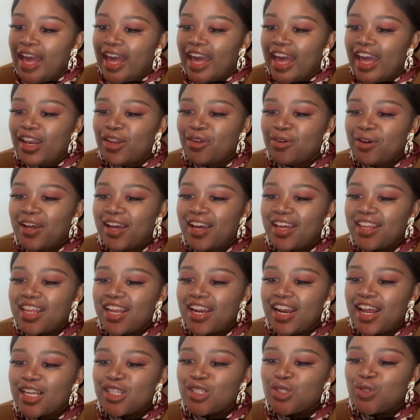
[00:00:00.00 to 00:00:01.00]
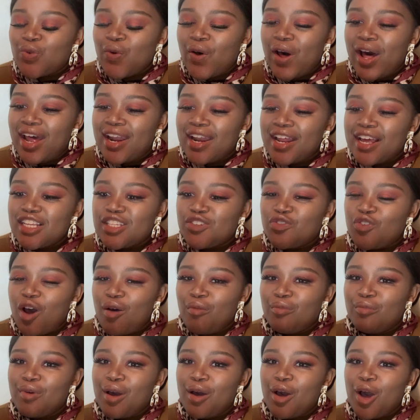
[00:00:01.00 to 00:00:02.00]
Anyway, the next one is
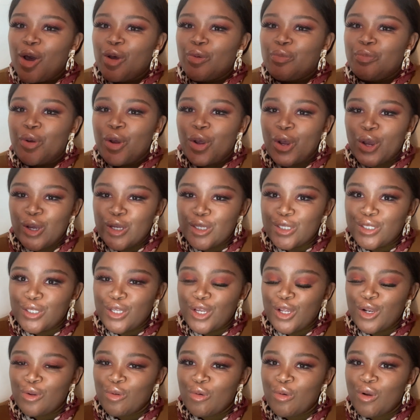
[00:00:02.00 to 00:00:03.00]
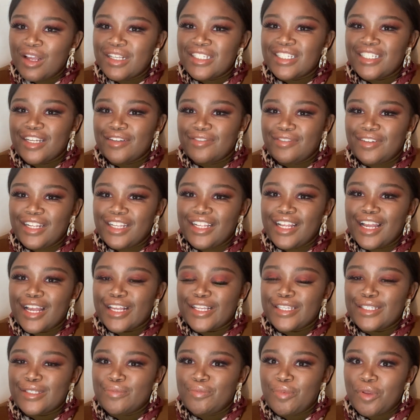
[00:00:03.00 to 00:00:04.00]
from a person who has definitely
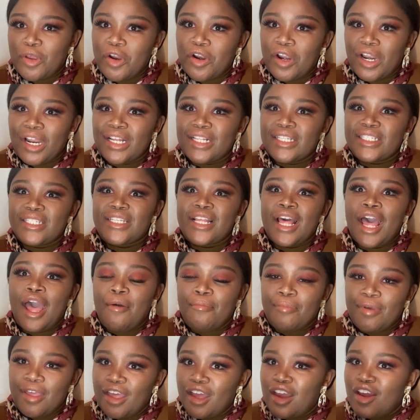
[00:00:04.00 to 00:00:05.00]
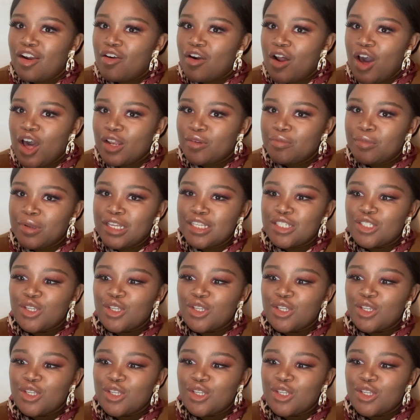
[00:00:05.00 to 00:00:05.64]
experienced being around me.